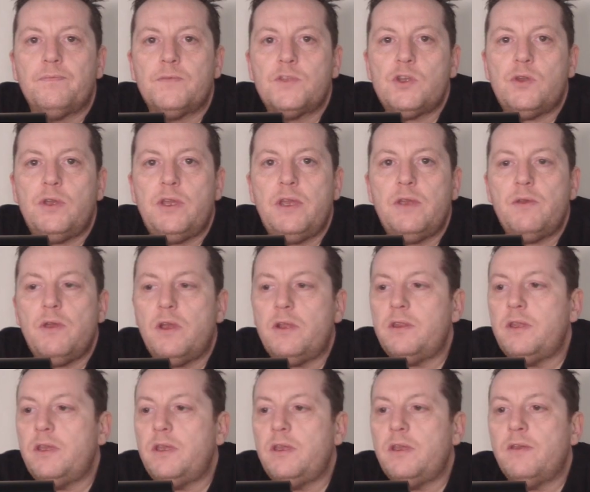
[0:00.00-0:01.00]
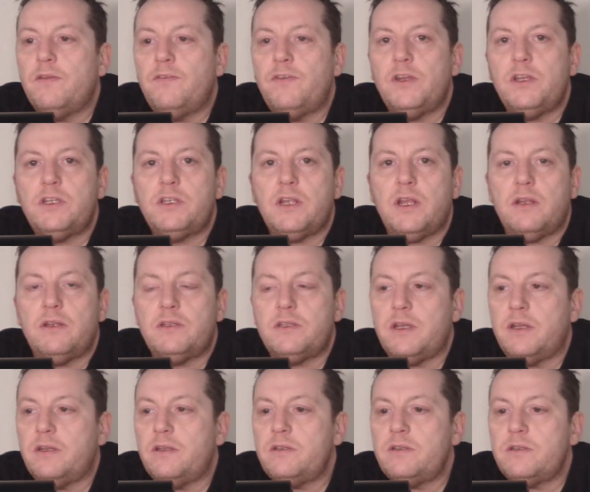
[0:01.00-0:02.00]
So here are the finished
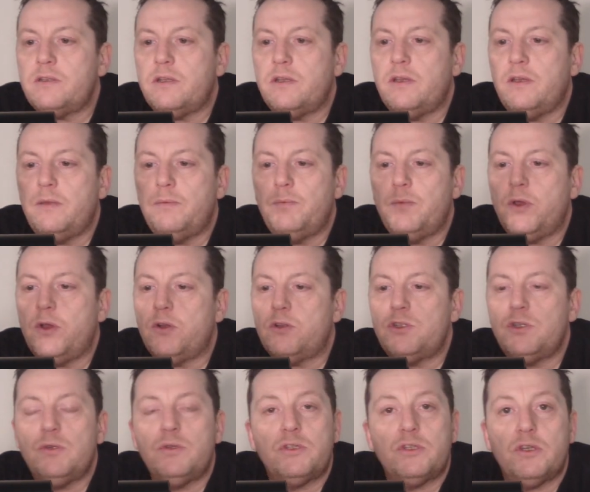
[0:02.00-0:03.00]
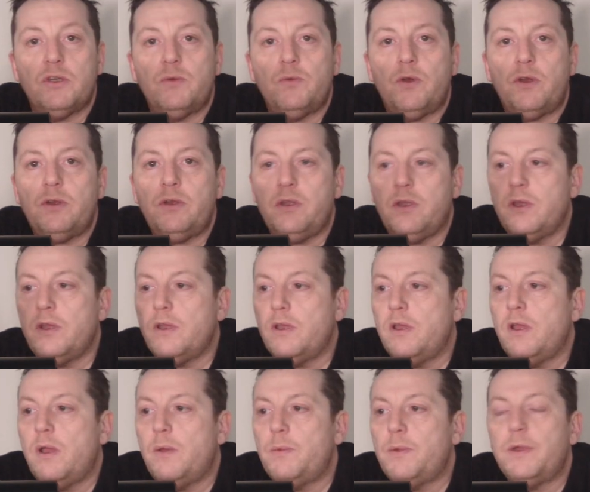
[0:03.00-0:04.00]
antennas. Um, we've got a two-turn one,
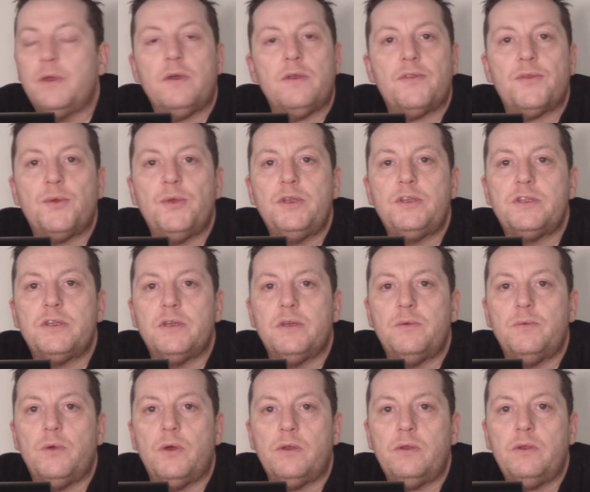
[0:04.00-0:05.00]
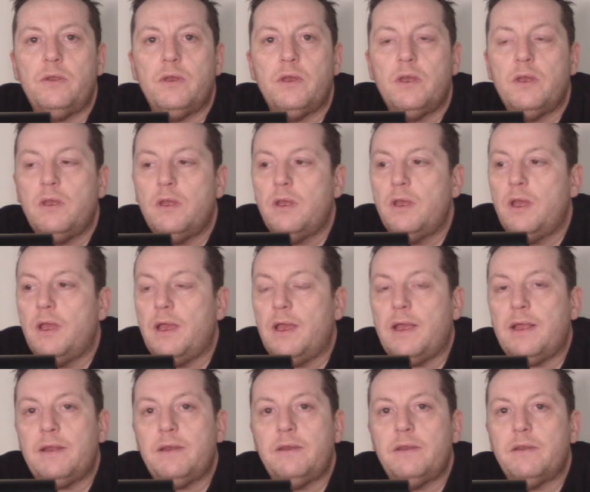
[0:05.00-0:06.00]
we've got a three-turn one,
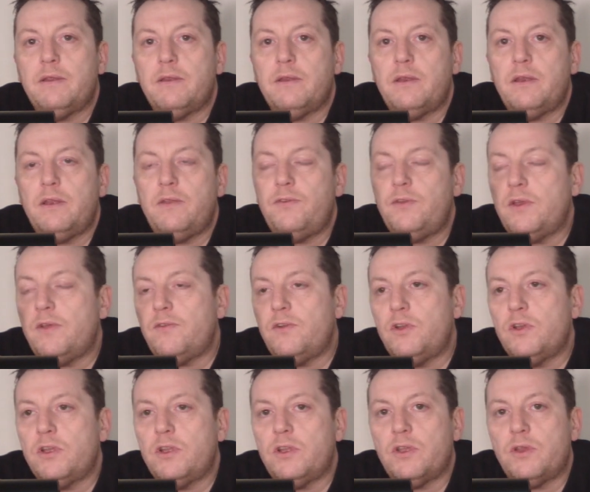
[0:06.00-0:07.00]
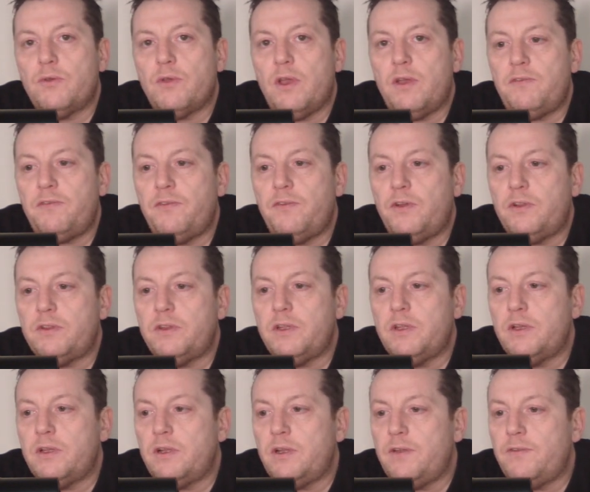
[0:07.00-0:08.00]
and if you have a look at the graph on
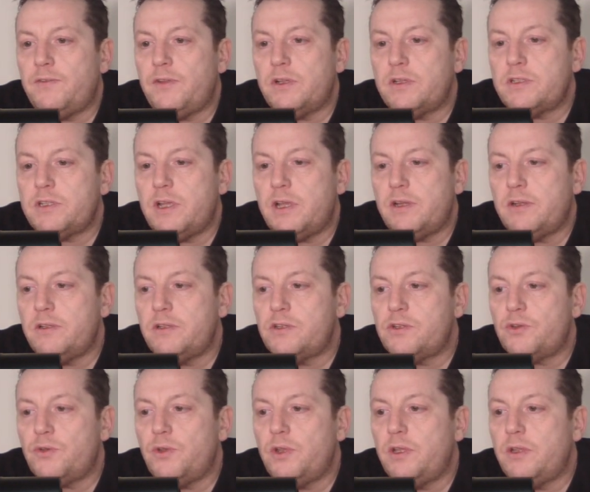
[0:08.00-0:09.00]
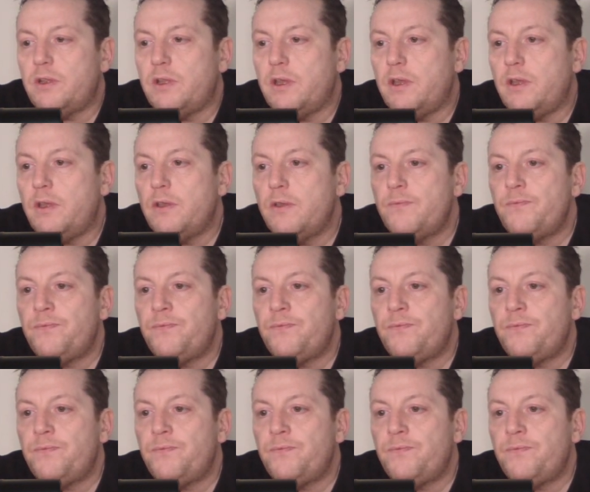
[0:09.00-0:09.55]
the left hand side of the screen there